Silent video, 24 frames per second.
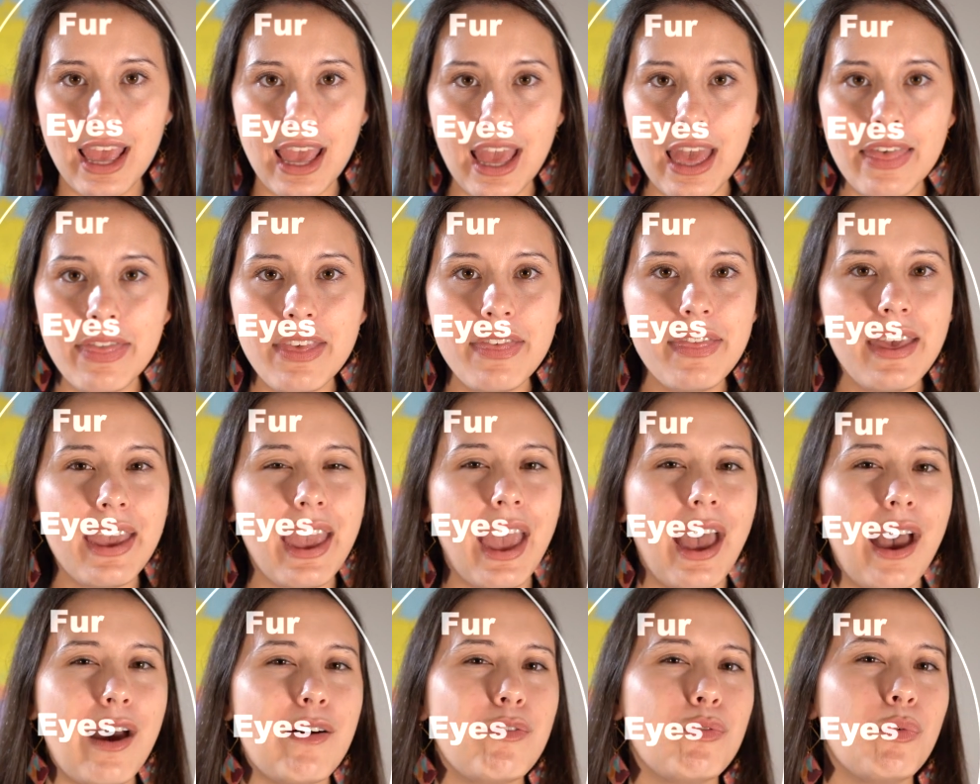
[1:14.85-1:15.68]
And then they
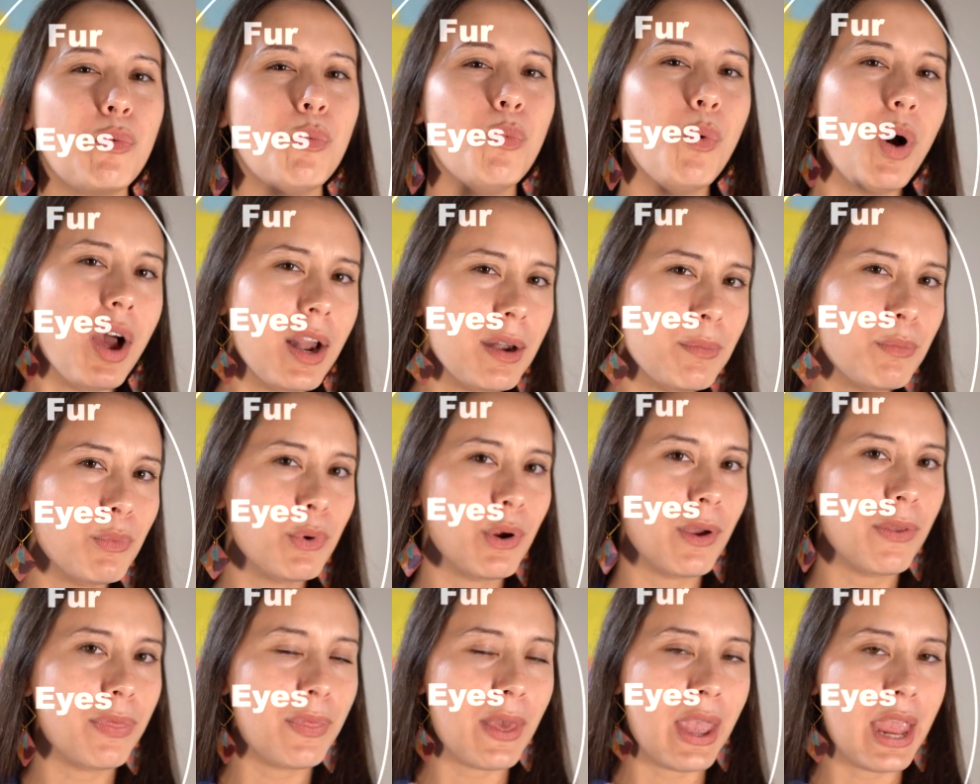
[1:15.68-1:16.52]
have one
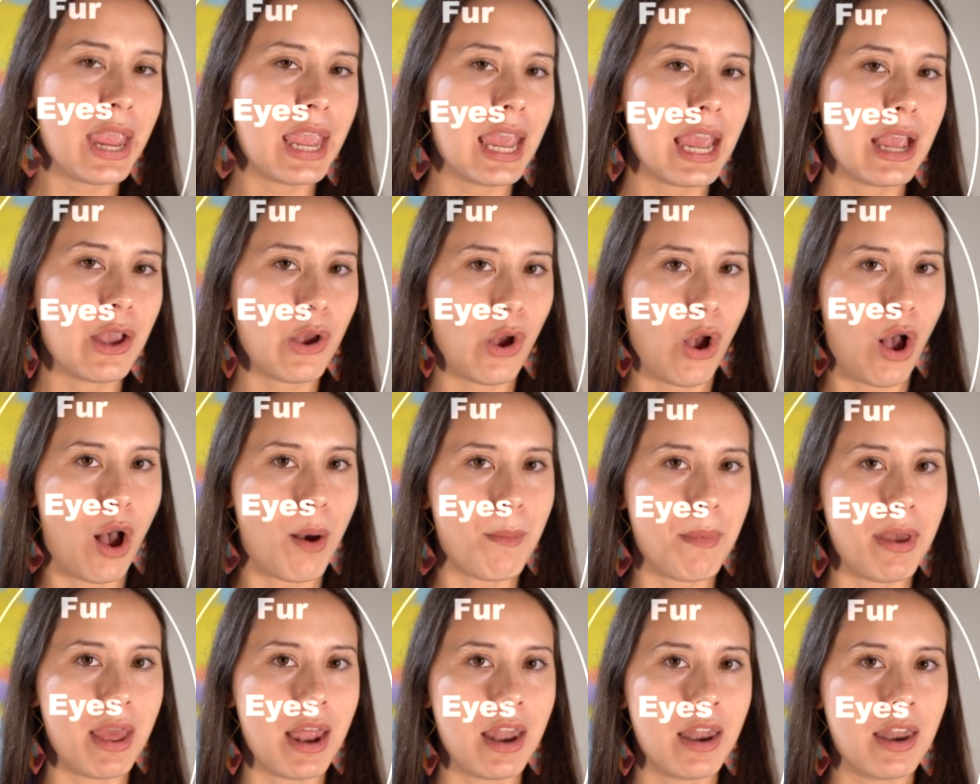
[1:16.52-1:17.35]
more thing in
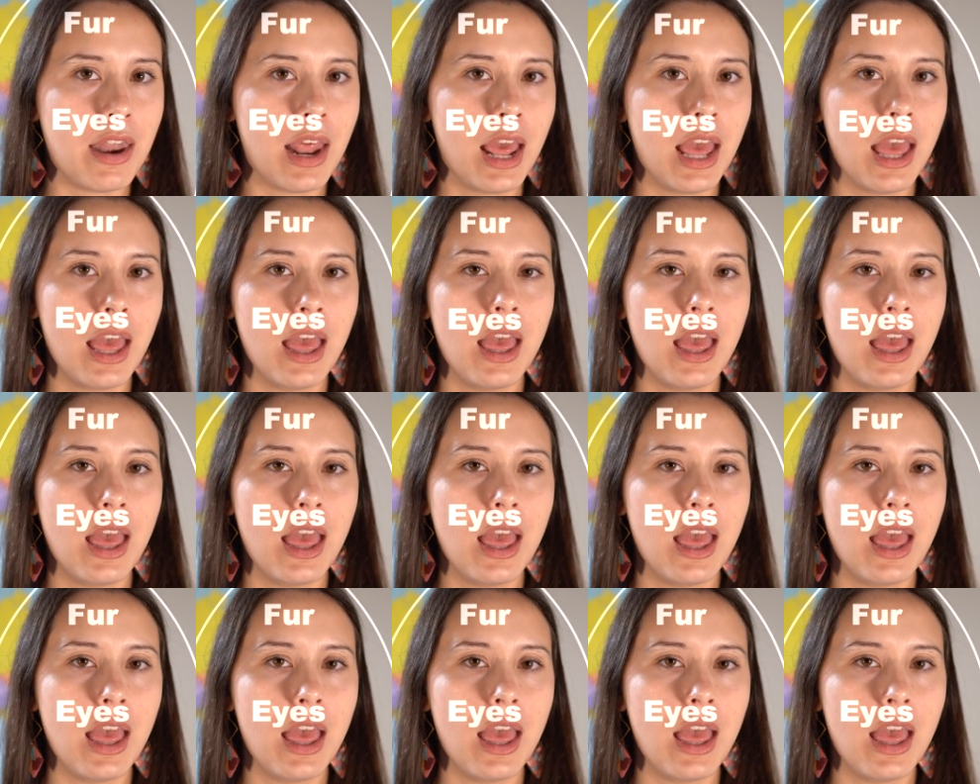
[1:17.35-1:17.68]
common,